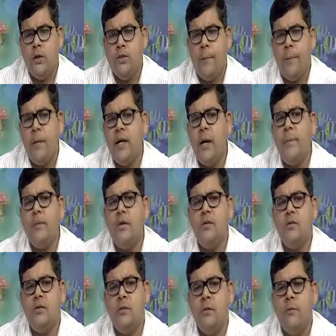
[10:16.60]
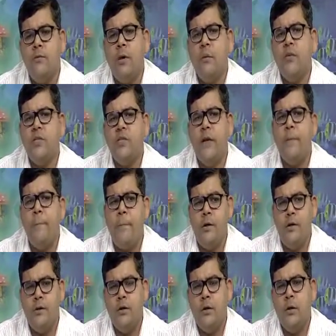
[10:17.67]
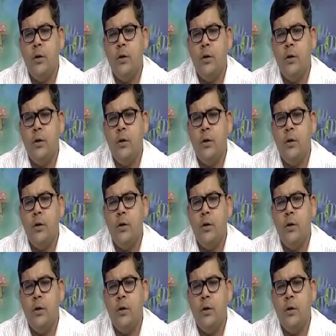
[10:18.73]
Sapinda means from the same pint.